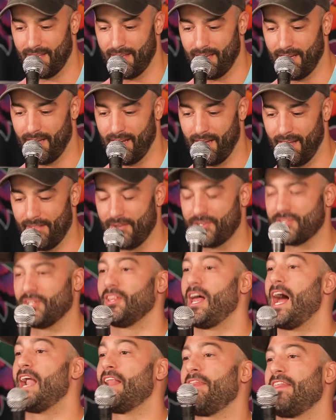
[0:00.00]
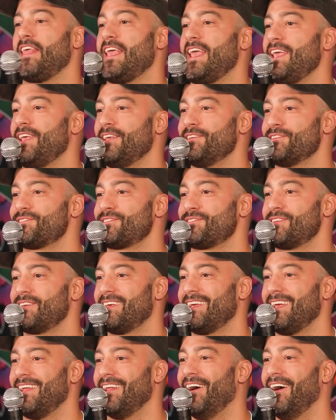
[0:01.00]
There's a lot of these,
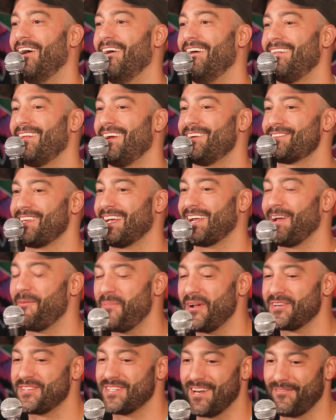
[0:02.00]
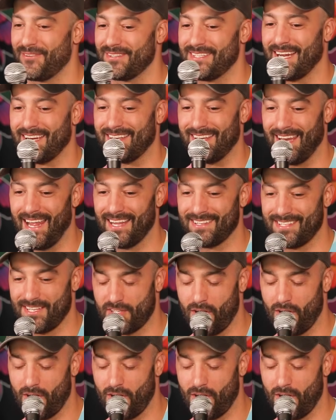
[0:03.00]
There's like a bunch of different techniques.